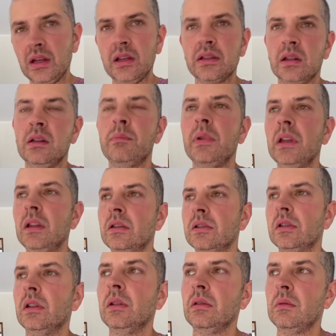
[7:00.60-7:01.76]
it's going to be.
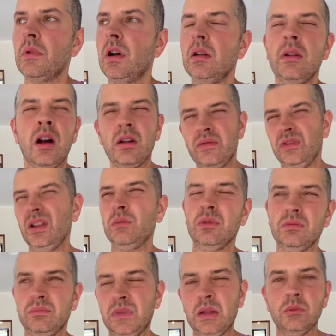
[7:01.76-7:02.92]
So hopefully
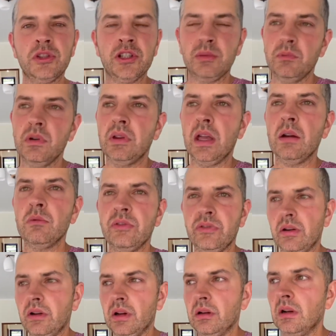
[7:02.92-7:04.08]
it will smooth out, we'll
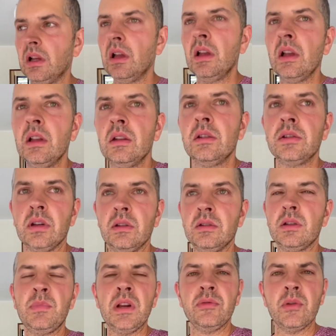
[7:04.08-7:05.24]
figure it out. So it's
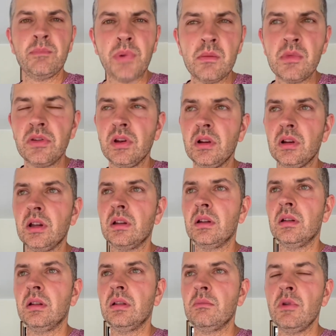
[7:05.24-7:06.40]
a bit of a bummer that like
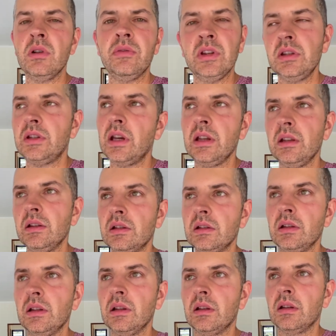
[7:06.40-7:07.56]
move-in day is
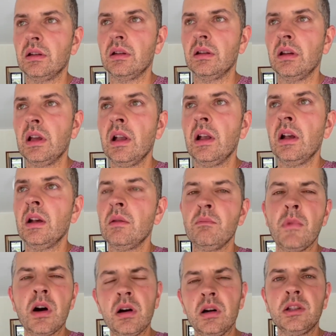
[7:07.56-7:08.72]
like
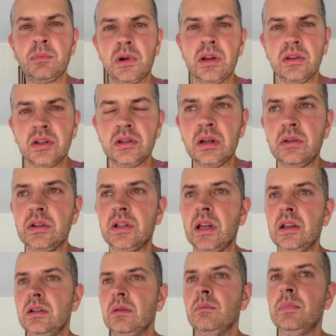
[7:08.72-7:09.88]
marred by this
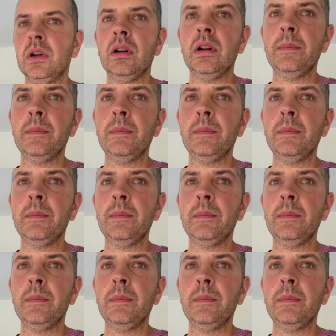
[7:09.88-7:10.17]
irritation, but